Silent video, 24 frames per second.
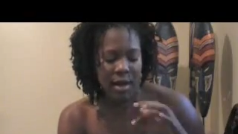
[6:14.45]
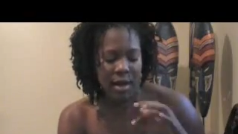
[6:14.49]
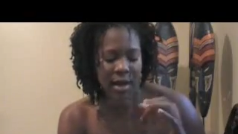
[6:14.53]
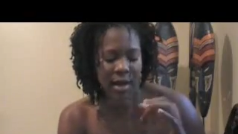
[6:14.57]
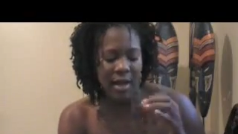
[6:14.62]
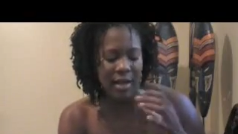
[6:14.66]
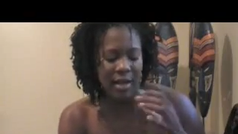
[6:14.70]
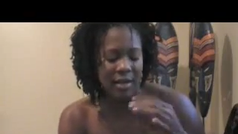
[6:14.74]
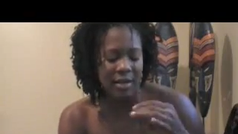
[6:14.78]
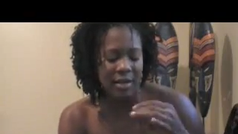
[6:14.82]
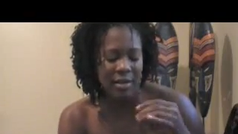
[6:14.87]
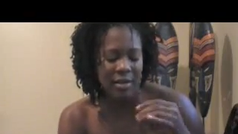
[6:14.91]

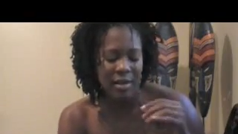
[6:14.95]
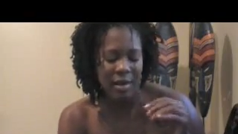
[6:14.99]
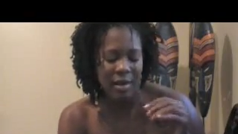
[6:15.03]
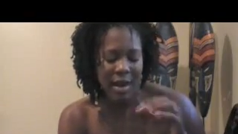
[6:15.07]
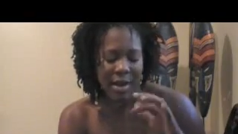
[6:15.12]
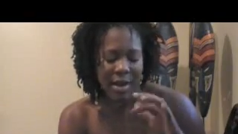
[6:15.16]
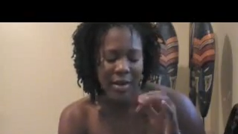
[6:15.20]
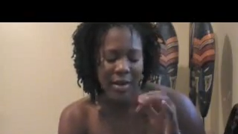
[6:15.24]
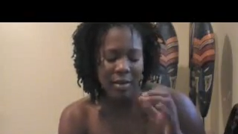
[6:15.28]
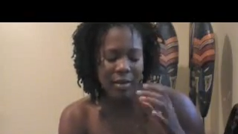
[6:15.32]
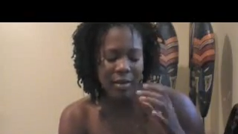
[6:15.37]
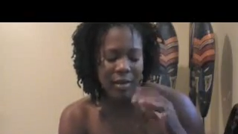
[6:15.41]
And, you know,
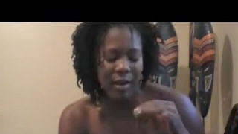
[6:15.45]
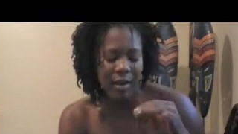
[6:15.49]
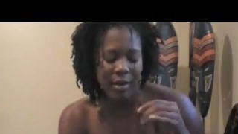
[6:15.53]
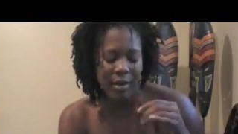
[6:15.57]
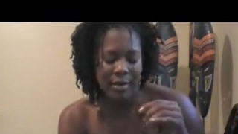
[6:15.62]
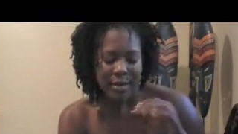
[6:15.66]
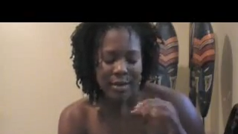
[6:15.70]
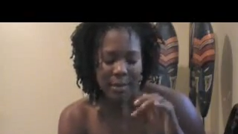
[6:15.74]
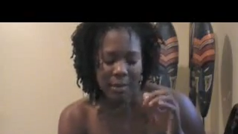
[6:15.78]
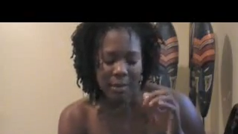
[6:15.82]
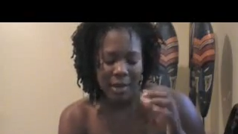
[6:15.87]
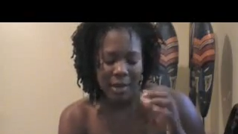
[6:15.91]
I know there
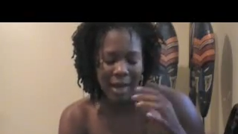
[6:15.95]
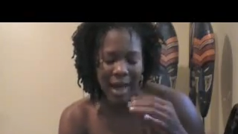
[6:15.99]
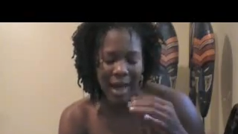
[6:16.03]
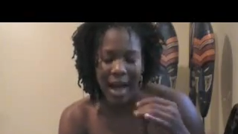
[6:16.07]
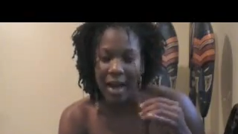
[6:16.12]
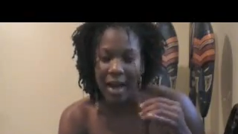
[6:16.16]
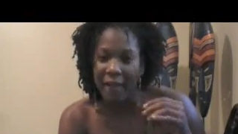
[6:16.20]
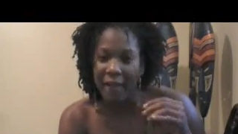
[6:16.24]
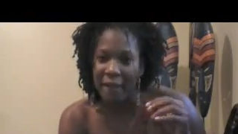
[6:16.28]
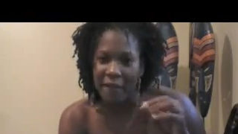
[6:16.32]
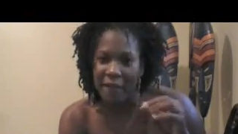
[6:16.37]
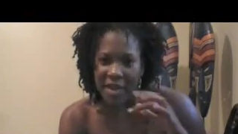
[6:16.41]
are some
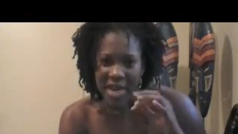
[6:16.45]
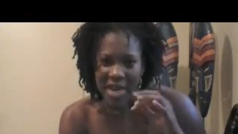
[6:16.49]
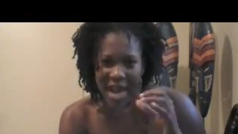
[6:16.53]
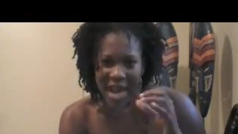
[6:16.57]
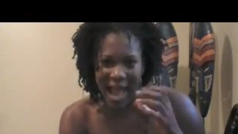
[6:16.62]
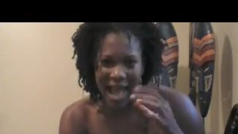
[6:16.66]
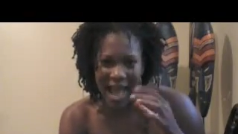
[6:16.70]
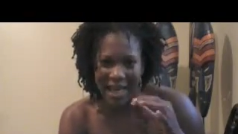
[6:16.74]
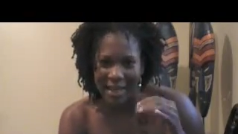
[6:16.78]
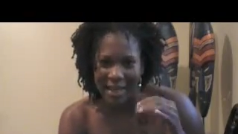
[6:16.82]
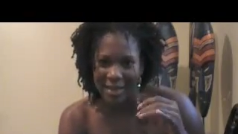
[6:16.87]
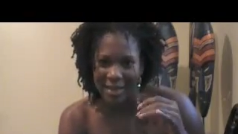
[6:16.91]
lock
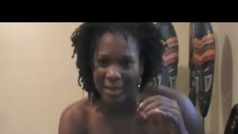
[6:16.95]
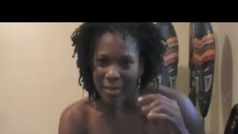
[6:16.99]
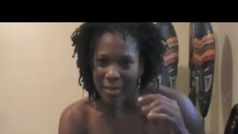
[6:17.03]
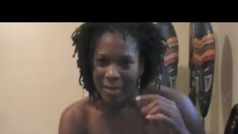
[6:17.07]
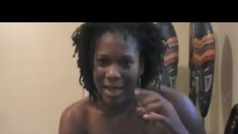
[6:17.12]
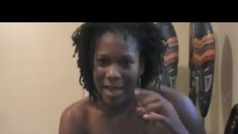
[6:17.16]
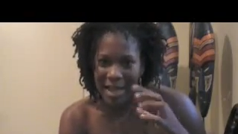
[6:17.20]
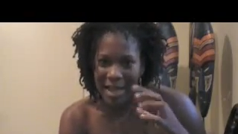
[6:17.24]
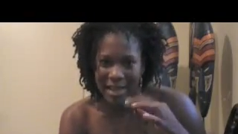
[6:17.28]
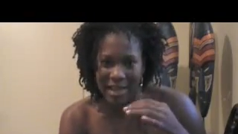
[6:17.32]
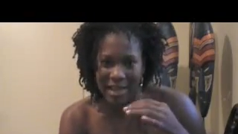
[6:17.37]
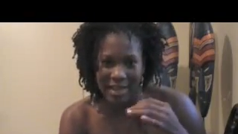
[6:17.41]
fanatics who
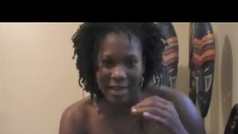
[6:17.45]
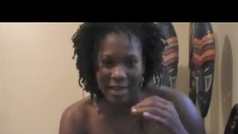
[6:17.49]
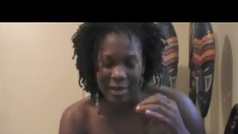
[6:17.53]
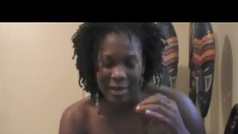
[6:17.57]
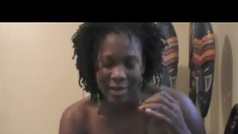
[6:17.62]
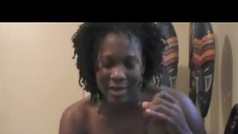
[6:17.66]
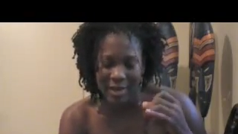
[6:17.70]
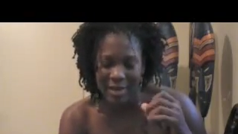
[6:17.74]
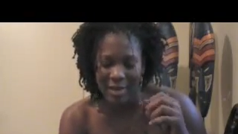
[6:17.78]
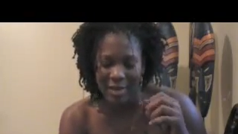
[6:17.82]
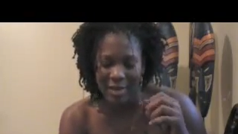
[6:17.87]
think that there is a